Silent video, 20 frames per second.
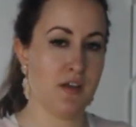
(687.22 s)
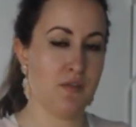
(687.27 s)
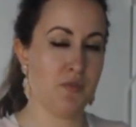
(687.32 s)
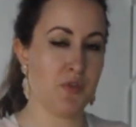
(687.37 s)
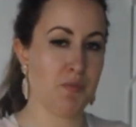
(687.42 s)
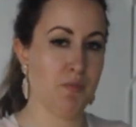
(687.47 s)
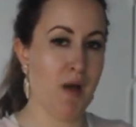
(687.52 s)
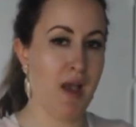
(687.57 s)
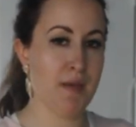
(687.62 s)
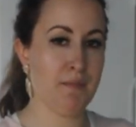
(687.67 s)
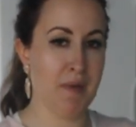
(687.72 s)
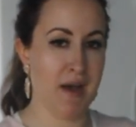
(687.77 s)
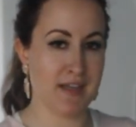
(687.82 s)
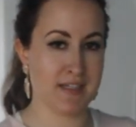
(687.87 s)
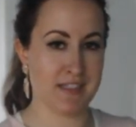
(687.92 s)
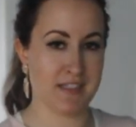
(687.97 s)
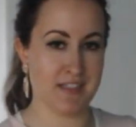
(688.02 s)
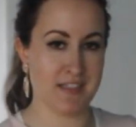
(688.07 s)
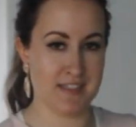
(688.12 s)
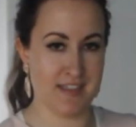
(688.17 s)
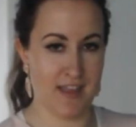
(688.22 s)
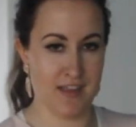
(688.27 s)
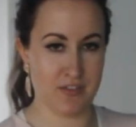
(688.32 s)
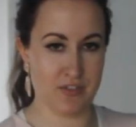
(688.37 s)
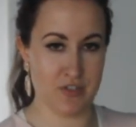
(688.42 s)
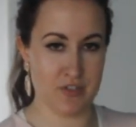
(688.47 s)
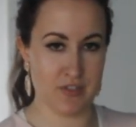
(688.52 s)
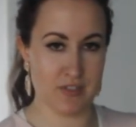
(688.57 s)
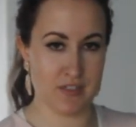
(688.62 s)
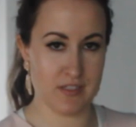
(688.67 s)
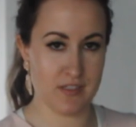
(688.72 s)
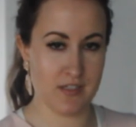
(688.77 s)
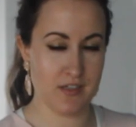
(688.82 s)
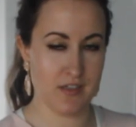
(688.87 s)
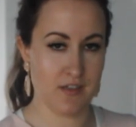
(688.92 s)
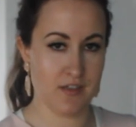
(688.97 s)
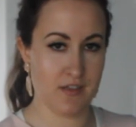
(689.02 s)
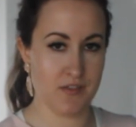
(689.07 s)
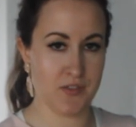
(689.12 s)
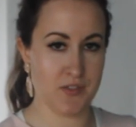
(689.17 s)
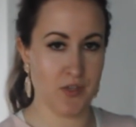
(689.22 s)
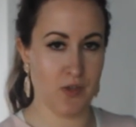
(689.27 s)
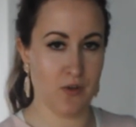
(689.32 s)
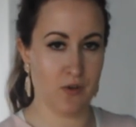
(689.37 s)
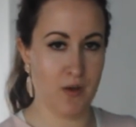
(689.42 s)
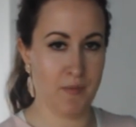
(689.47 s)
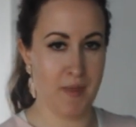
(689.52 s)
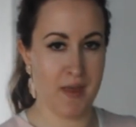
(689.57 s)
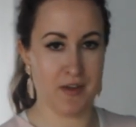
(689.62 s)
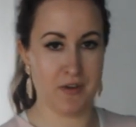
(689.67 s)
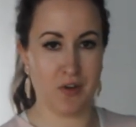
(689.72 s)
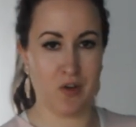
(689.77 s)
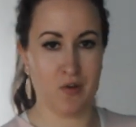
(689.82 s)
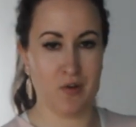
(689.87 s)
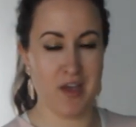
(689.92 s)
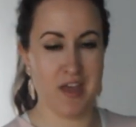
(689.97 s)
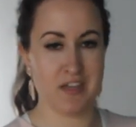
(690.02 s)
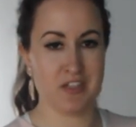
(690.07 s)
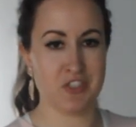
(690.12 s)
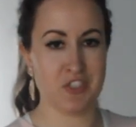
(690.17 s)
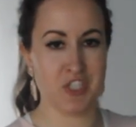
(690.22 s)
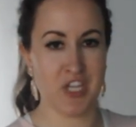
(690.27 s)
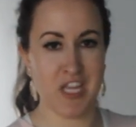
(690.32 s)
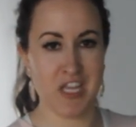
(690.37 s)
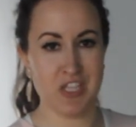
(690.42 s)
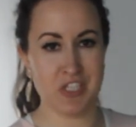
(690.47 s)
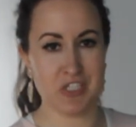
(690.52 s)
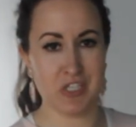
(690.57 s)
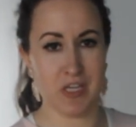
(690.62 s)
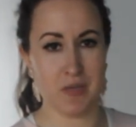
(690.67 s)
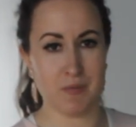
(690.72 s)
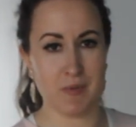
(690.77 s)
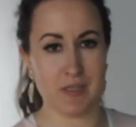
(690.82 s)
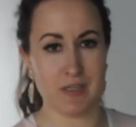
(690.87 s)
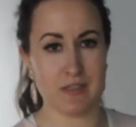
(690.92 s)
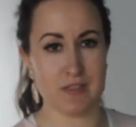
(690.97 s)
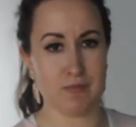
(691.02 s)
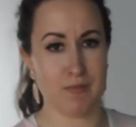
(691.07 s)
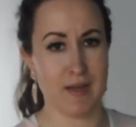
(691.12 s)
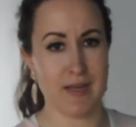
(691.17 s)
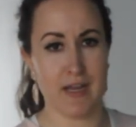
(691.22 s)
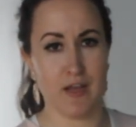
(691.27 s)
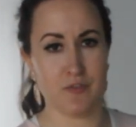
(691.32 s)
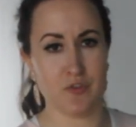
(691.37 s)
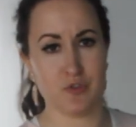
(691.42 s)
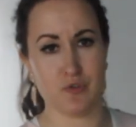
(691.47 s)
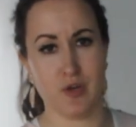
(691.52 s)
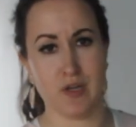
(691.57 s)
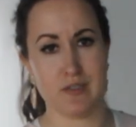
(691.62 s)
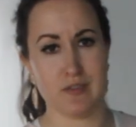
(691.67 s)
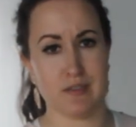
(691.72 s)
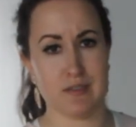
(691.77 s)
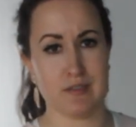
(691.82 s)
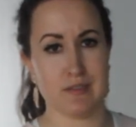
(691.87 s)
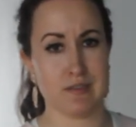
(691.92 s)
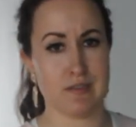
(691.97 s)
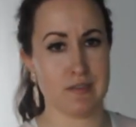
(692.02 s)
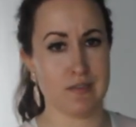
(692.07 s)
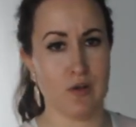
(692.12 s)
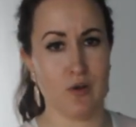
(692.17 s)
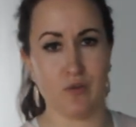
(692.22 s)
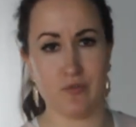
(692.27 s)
with my modesty standards, so I'm not gonna go ahead and change it because right now the trend is